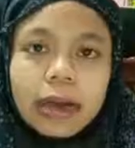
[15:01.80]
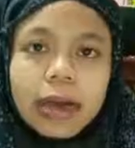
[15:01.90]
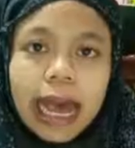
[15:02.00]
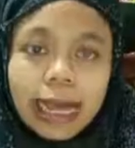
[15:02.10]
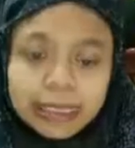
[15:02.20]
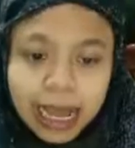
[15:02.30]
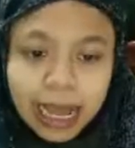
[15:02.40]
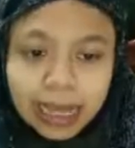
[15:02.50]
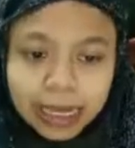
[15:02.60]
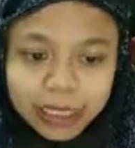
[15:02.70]
as
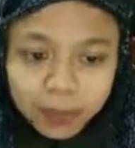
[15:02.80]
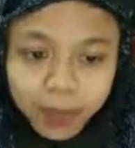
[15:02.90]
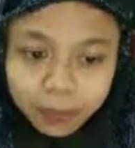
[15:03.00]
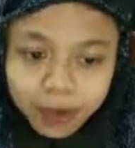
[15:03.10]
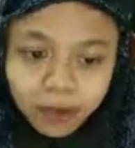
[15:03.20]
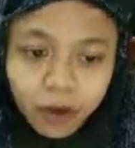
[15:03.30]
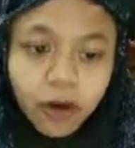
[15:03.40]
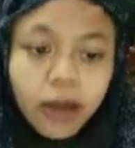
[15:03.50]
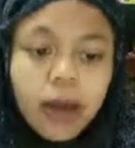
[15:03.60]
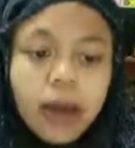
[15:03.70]
explained
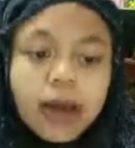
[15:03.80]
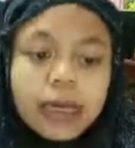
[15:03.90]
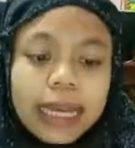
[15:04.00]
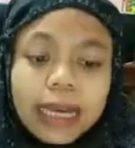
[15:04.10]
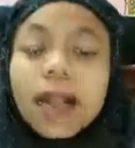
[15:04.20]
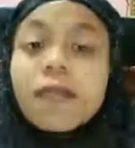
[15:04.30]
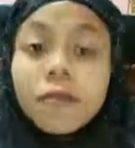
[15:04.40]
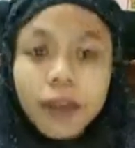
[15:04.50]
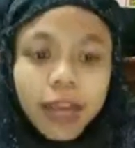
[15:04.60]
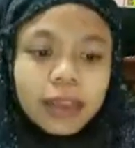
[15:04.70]
before, King
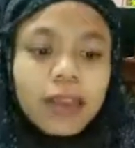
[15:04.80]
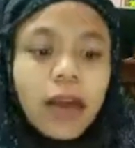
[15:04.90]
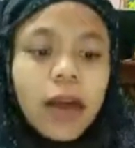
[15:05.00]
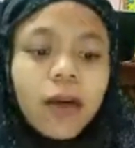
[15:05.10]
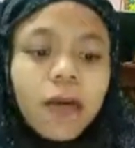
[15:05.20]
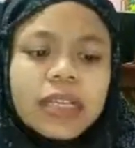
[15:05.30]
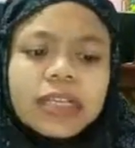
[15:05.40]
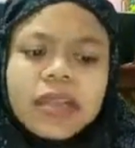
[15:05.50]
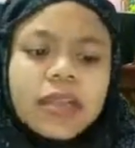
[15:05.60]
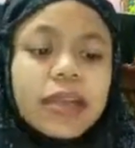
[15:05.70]
Alfred was
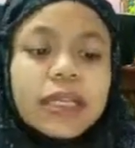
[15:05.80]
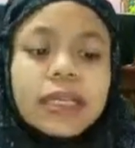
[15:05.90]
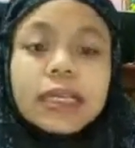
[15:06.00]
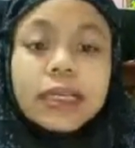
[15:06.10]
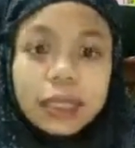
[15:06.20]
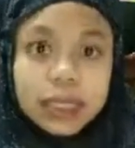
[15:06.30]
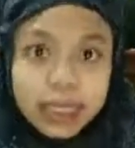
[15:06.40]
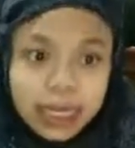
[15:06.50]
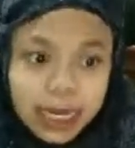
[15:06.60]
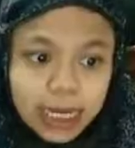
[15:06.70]
not only the
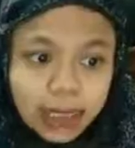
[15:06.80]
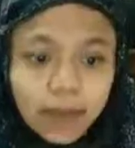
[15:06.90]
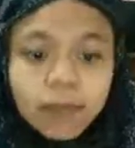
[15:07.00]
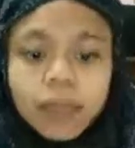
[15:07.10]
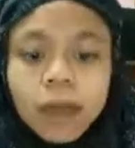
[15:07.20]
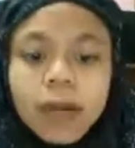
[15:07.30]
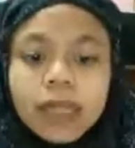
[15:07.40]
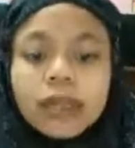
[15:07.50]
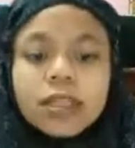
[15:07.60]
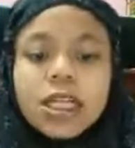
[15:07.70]
greatest king,
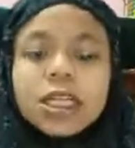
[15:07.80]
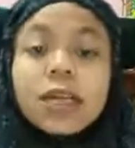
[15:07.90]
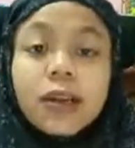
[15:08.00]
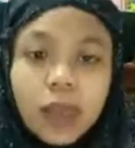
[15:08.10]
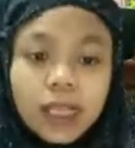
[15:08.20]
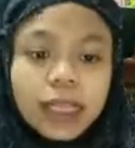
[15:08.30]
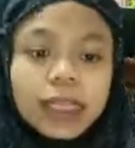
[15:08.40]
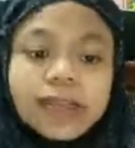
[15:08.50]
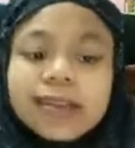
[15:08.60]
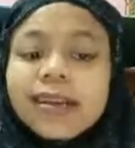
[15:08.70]
but also the great
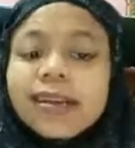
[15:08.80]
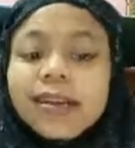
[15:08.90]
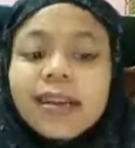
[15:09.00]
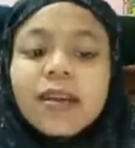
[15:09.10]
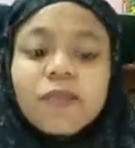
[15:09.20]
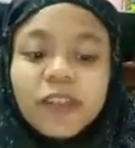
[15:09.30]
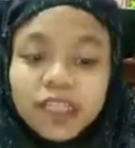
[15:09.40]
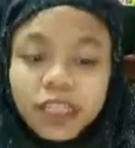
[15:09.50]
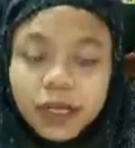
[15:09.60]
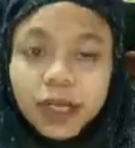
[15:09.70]
literary
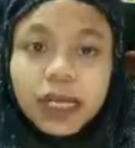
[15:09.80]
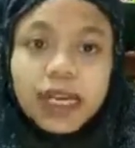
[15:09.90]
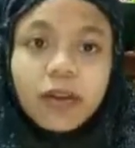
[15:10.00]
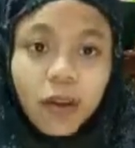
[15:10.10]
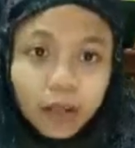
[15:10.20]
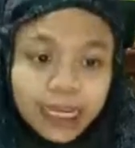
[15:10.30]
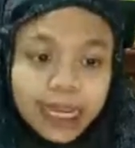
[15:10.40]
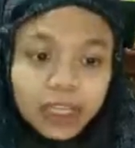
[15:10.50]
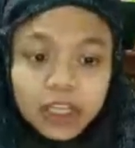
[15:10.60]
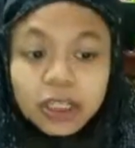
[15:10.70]
figure in Old
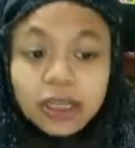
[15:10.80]
English